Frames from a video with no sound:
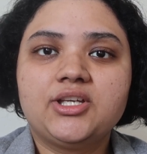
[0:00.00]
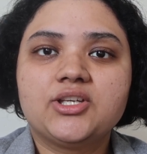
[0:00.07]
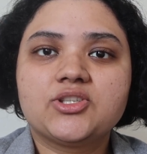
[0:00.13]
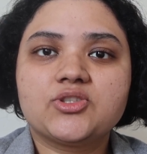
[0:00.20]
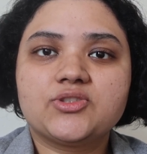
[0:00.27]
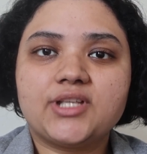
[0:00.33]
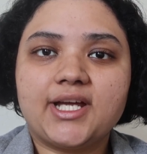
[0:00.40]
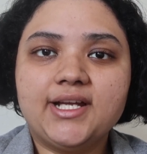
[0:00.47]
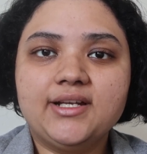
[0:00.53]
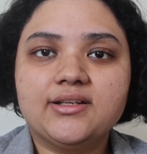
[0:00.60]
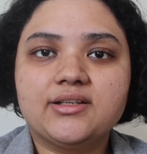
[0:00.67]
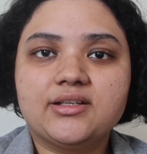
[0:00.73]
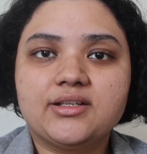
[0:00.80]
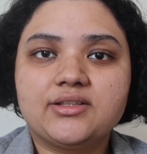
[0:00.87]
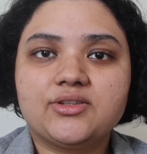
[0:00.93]
so that
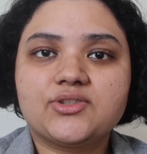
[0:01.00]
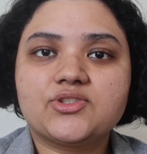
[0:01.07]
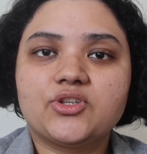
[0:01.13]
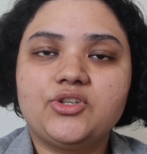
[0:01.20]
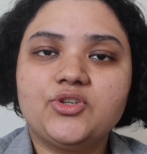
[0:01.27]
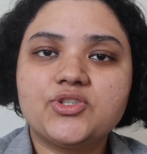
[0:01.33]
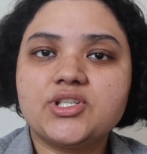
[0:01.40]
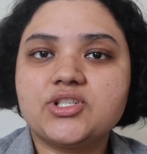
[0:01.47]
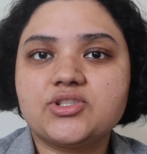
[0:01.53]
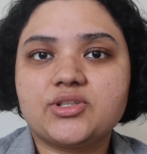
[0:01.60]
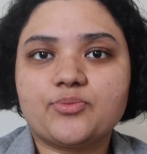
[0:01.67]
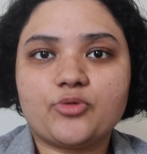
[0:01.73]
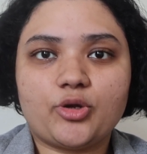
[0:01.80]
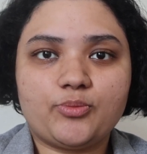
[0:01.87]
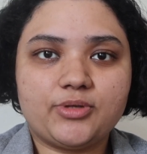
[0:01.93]
the solution to the
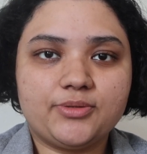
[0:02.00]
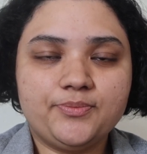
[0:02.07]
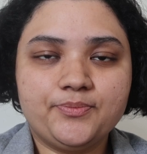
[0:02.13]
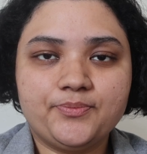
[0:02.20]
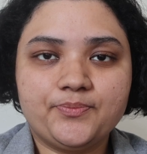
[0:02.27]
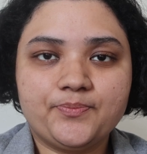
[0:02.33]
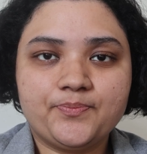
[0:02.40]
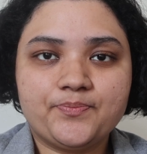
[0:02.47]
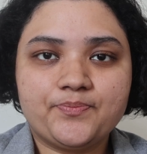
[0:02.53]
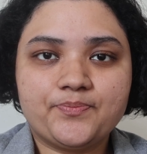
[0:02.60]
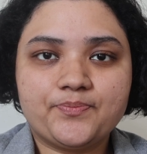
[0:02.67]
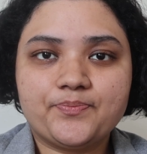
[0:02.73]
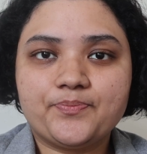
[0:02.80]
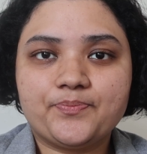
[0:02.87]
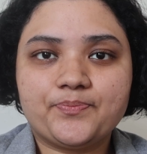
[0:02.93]
problem
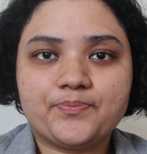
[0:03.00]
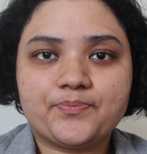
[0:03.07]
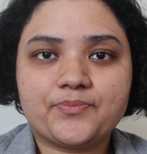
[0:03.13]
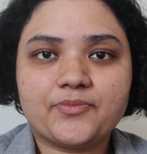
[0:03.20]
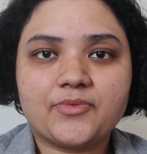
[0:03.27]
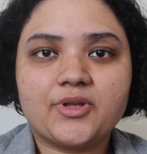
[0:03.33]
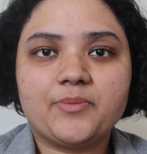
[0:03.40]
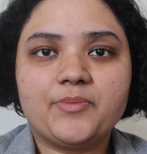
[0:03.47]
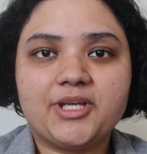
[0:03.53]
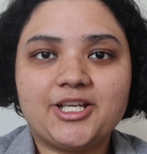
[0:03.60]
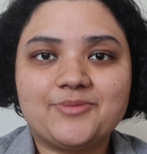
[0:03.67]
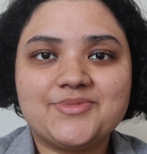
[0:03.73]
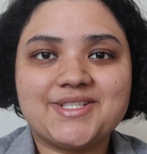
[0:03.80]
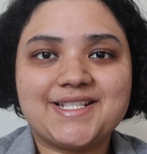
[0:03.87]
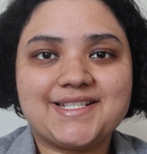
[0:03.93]

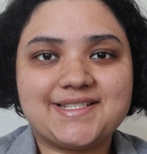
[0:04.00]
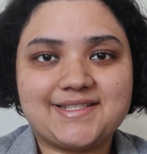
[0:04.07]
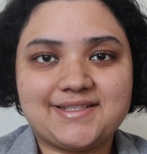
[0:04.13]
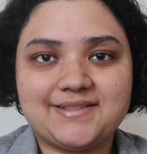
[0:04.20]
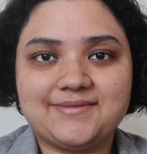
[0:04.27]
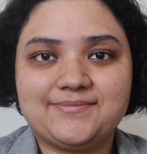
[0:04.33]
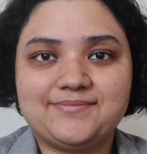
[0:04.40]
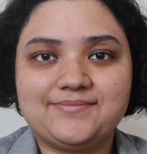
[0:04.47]
becomes easy.